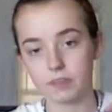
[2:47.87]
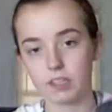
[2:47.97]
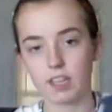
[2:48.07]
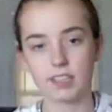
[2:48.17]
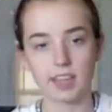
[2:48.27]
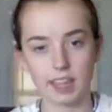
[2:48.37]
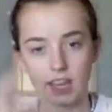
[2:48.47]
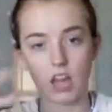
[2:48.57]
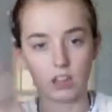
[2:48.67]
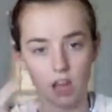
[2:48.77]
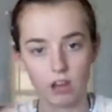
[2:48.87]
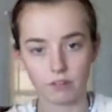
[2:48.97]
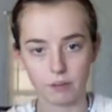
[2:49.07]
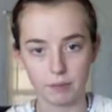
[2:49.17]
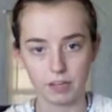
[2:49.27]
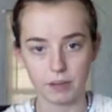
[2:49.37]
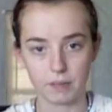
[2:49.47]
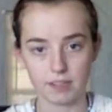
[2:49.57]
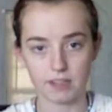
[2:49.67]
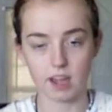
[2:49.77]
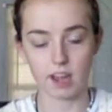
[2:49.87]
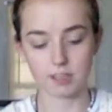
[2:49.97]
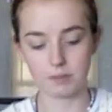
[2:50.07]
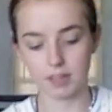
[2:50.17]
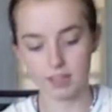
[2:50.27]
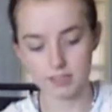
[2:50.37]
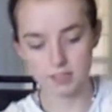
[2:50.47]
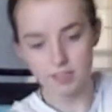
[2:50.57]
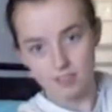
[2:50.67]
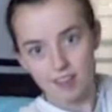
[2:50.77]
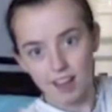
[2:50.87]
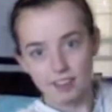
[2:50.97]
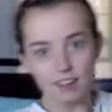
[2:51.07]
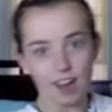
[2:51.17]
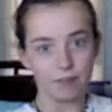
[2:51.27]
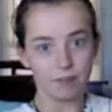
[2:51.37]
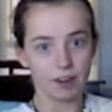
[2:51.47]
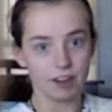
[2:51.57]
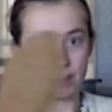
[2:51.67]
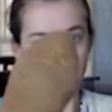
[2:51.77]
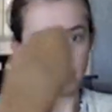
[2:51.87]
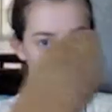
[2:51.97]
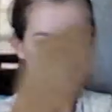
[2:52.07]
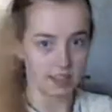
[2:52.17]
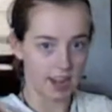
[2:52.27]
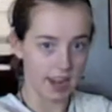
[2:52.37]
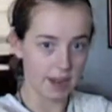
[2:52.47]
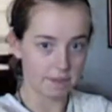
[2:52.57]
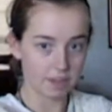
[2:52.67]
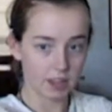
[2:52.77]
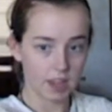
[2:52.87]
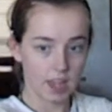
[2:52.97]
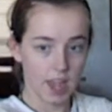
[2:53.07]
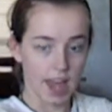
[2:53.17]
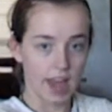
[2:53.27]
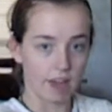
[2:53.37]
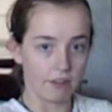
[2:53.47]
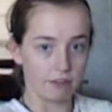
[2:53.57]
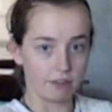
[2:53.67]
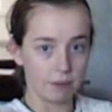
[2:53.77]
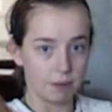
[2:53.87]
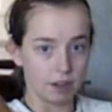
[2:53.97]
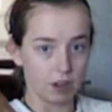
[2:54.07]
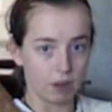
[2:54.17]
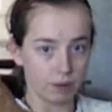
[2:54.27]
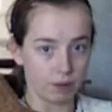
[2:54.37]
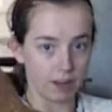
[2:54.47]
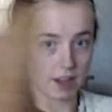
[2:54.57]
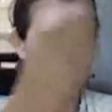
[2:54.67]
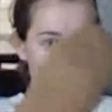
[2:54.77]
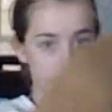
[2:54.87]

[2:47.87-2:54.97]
because I like a lot of ribbing on my socks, because these socks that I'm wearing today have ribbing all the way up.